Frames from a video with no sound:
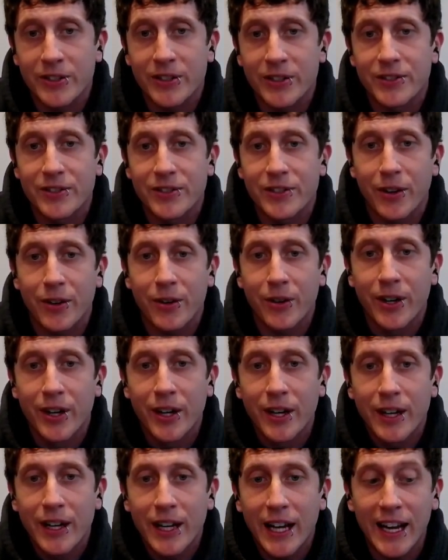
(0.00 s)
And so,
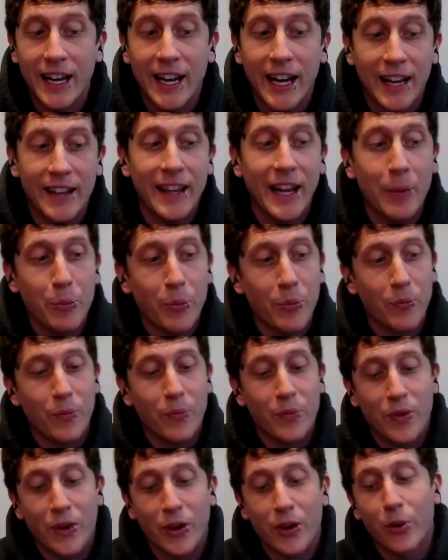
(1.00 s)
and that,
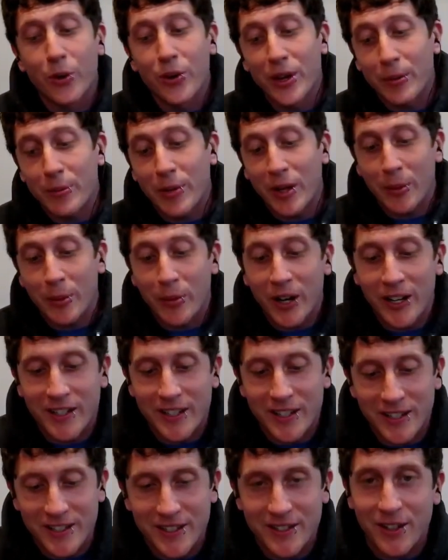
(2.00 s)
the cool thing about the product
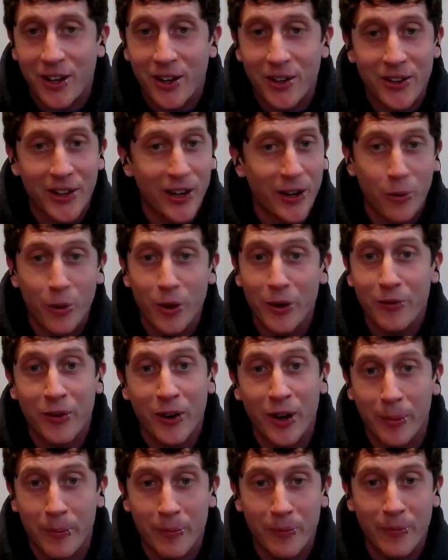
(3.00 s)
is it's all done on one
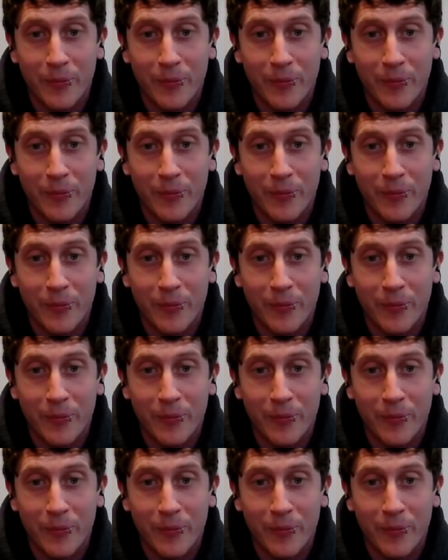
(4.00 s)
farm.